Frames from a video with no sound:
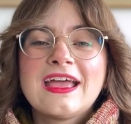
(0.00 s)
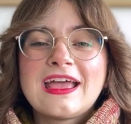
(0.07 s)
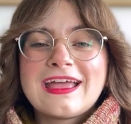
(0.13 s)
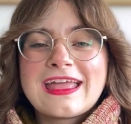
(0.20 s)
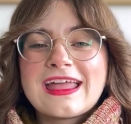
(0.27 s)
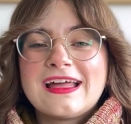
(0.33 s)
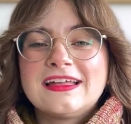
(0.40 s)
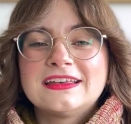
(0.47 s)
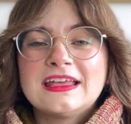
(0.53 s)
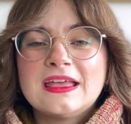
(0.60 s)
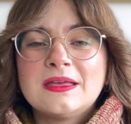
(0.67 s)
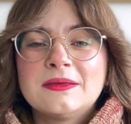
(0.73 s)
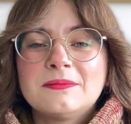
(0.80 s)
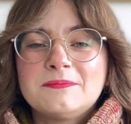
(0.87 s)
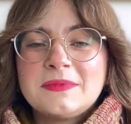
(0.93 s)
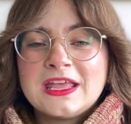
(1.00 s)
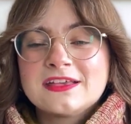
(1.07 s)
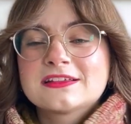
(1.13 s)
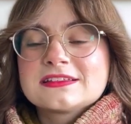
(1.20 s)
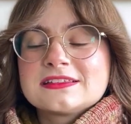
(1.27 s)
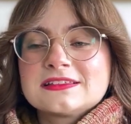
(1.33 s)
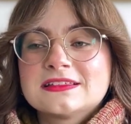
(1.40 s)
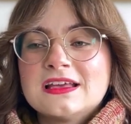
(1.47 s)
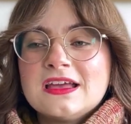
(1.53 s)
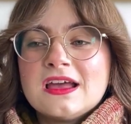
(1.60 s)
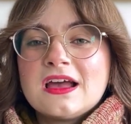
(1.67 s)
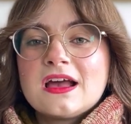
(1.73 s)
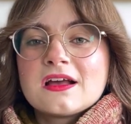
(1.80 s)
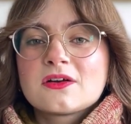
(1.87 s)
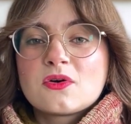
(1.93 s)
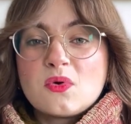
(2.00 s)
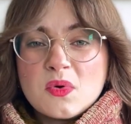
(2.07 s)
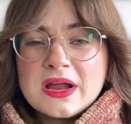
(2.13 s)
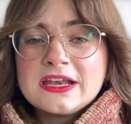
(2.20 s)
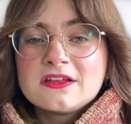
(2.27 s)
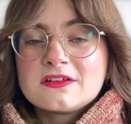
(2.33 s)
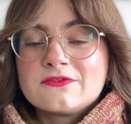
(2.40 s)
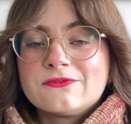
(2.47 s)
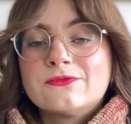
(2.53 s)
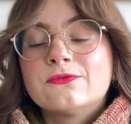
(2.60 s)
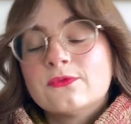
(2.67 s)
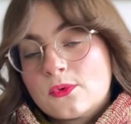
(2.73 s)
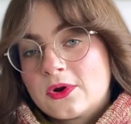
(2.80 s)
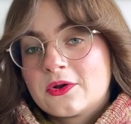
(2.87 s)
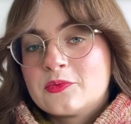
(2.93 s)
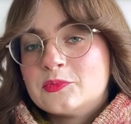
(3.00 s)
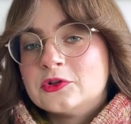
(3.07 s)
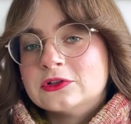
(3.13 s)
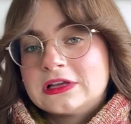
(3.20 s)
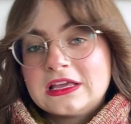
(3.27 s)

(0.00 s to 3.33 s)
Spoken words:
and it makes quite an affordable